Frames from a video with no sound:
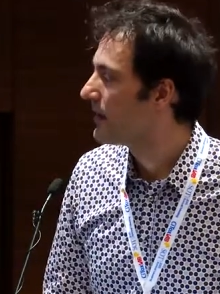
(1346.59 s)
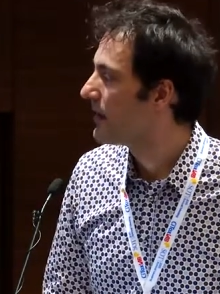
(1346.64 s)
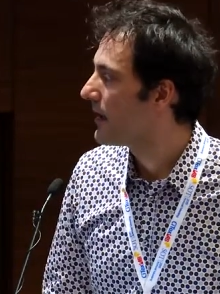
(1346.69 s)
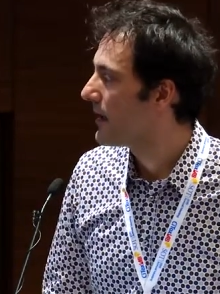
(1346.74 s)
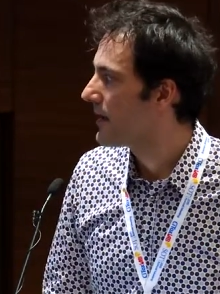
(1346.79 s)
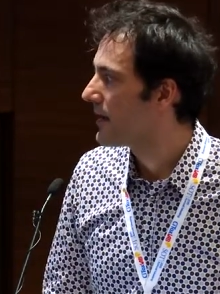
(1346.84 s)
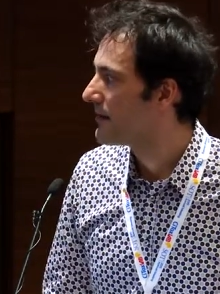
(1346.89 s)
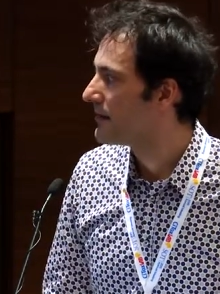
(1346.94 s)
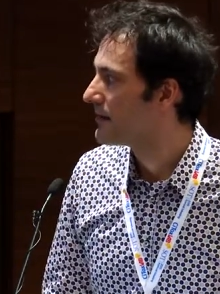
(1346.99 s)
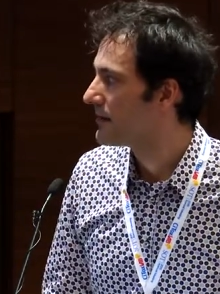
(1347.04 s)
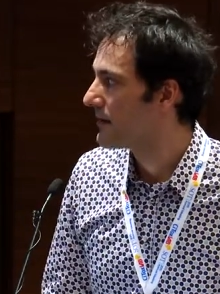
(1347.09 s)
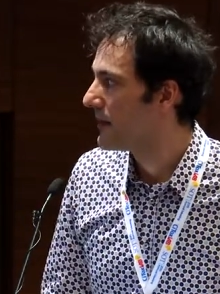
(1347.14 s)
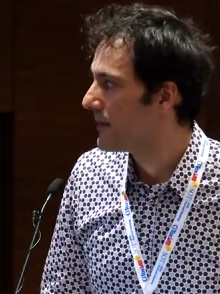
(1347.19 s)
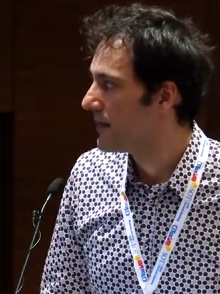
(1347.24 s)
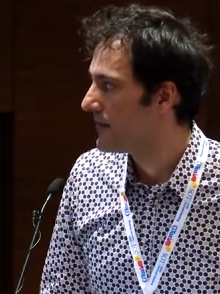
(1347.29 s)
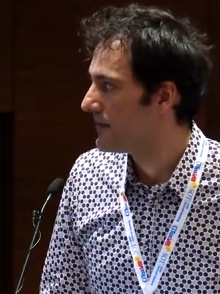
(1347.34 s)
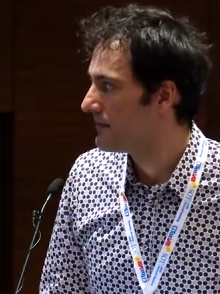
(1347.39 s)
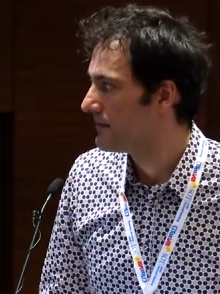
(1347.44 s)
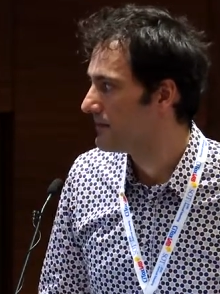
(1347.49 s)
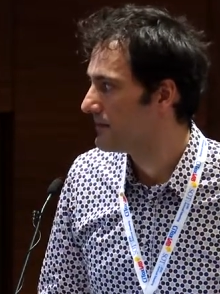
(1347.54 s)
And
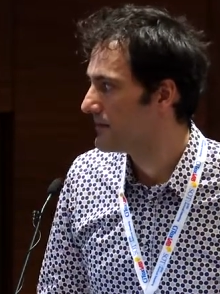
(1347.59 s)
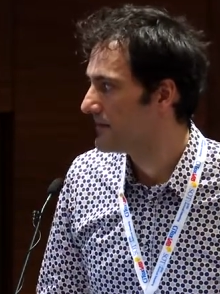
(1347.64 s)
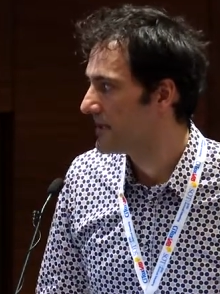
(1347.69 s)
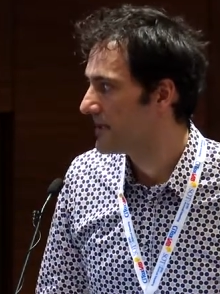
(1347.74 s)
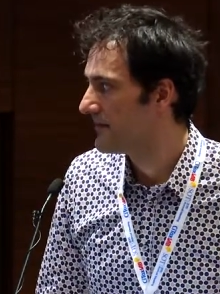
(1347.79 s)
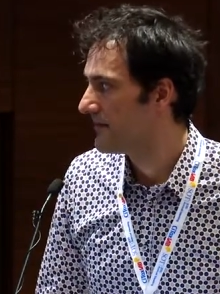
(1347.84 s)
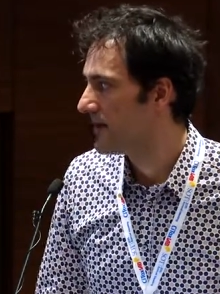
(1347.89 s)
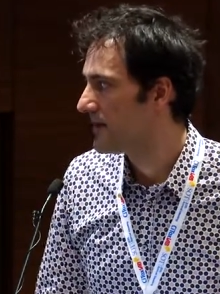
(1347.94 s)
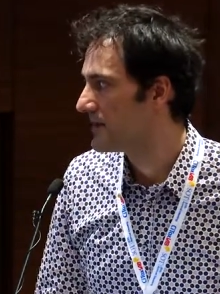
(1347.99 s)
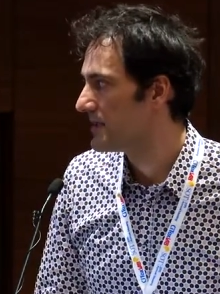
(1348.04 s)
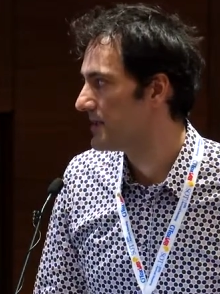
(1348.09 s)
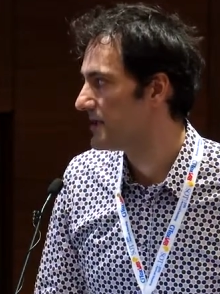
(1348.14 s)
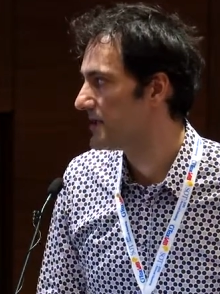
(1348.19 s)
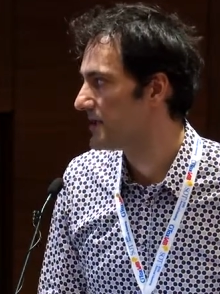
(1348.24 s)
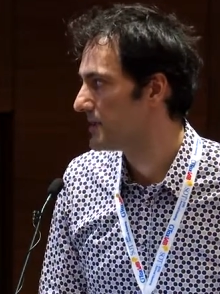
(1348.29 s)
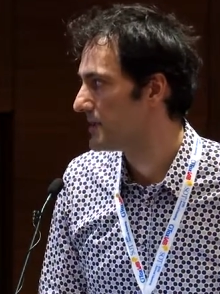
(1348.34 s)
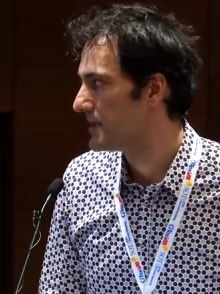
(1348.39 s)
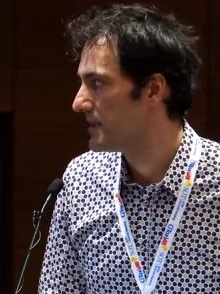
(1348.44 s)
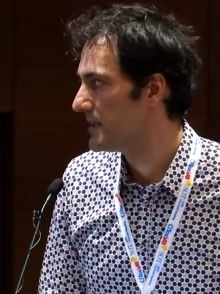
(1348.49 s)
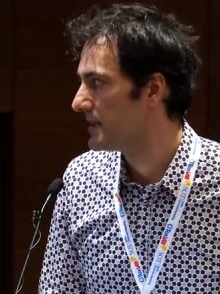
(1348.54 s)
the advantage
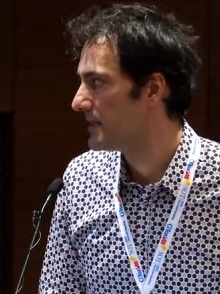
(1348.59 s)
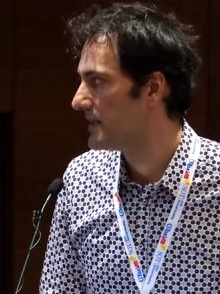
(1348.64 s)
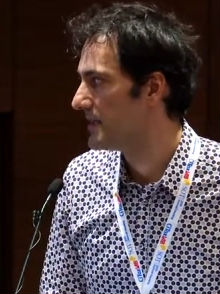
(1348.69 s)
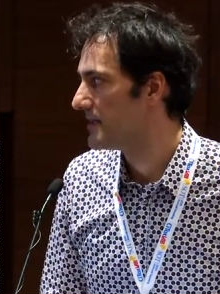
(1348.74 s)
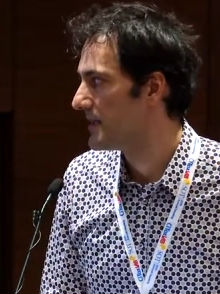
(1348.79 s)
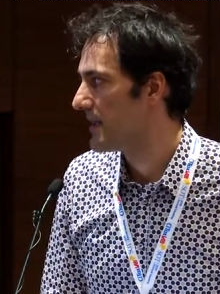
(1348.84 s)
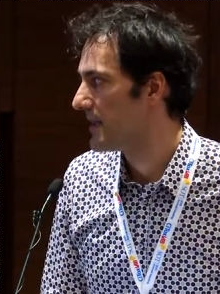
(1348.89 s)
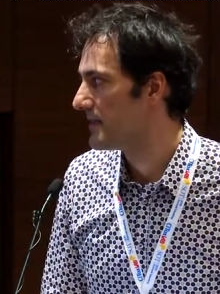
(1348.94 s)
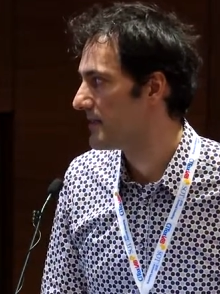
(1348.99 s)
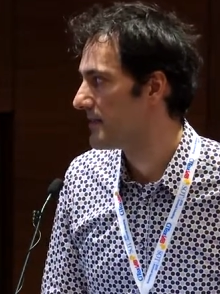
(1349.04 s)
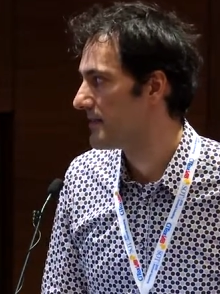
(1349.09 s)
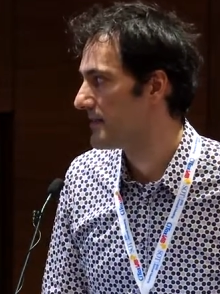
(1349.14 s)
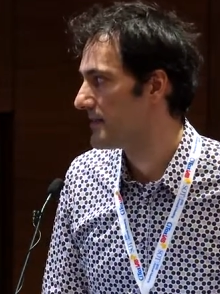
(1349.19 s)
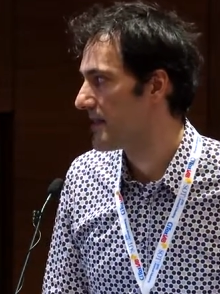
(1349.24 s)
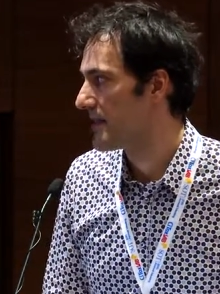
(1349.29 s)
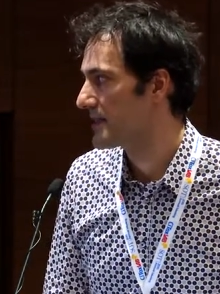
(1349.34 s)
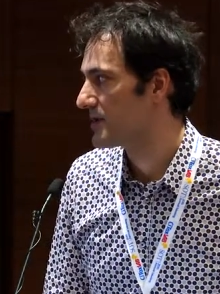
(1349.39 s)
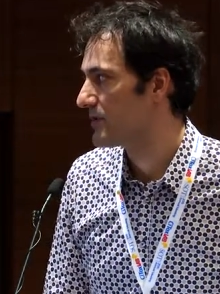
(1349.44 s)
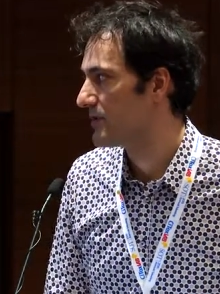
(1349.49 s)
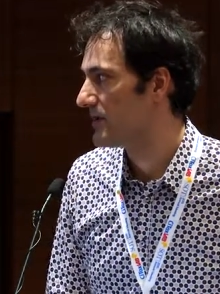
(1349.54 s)
of this is that
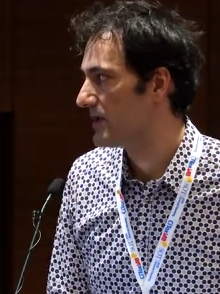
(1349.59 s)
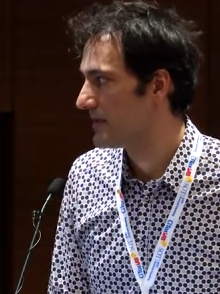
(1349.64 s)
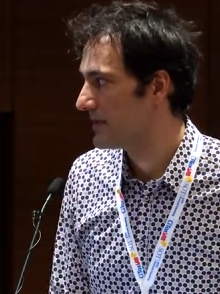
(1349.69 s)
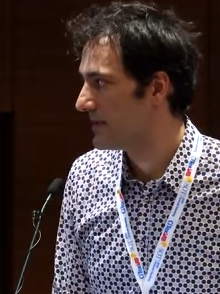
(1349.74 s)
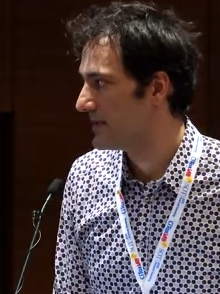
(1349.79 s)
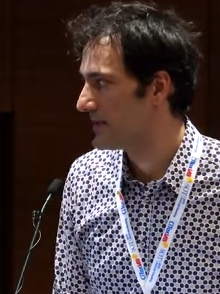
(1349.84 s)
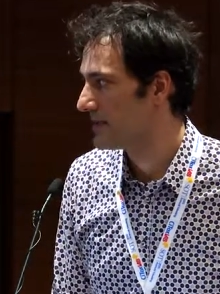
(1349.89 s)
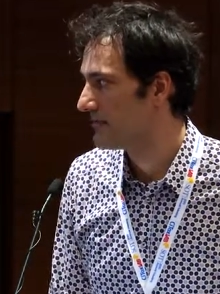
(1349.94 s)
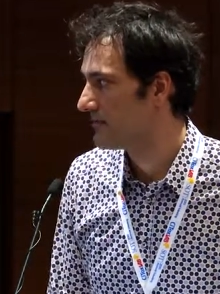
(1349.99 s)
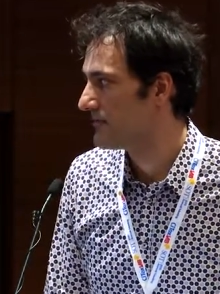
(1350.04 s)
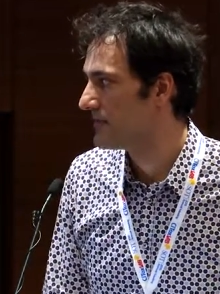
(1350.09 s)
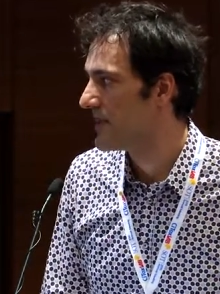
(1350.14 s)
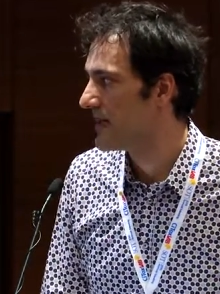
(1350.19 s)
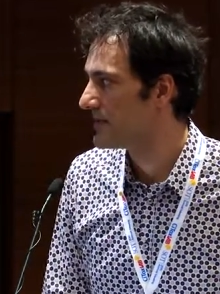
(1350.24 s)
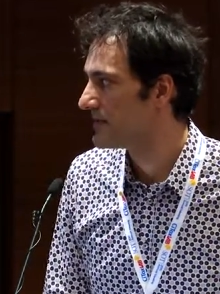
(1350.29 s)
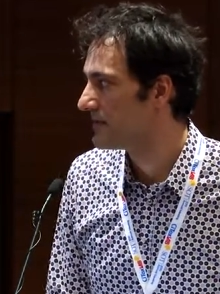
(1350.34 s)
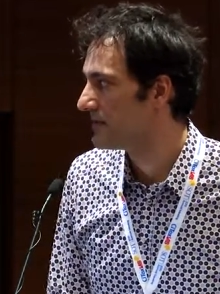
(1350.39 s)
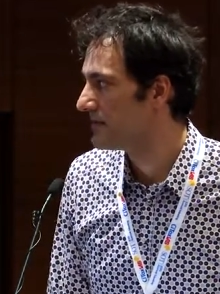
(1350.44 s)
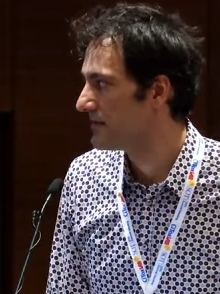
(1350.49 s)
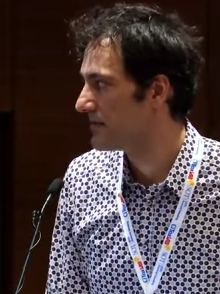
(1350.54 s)
actually this
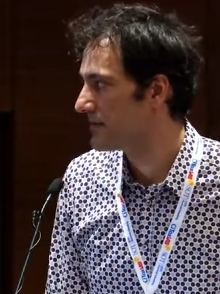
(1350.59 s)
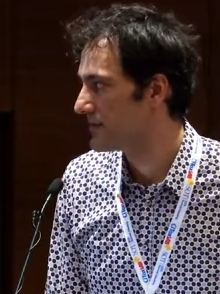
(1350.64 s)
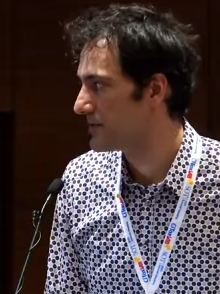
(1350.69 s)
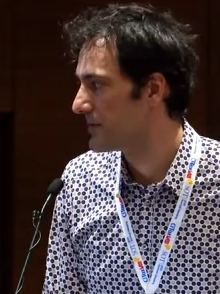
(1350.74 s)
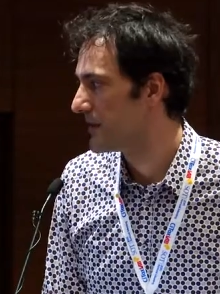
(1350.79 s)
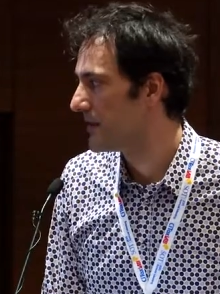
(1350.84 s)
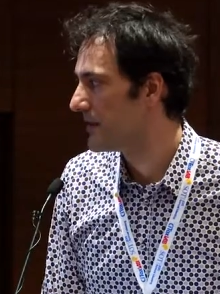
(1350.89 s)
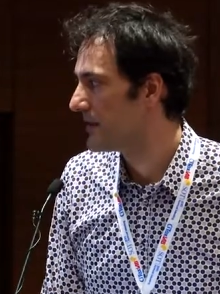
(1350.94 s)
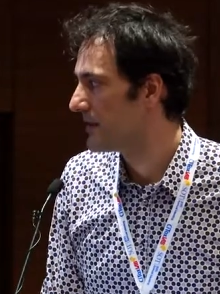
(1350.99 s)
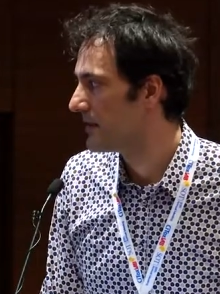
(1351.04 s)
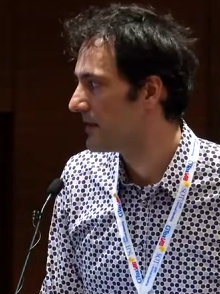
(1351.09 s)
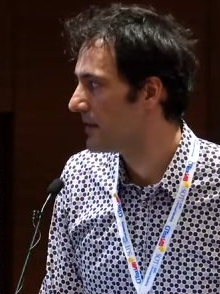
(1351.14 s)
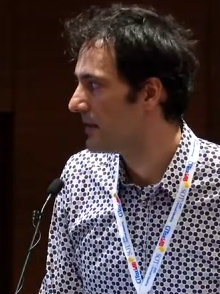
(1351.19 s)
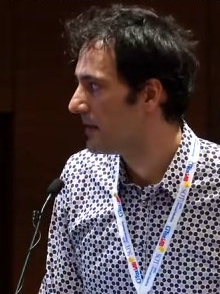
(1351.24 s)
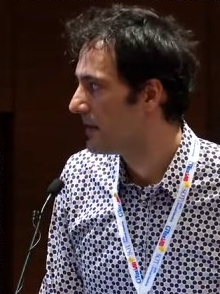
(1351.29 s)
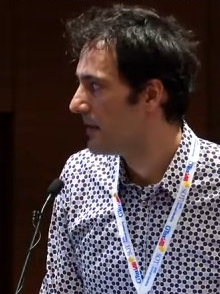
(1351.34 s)
doesn't really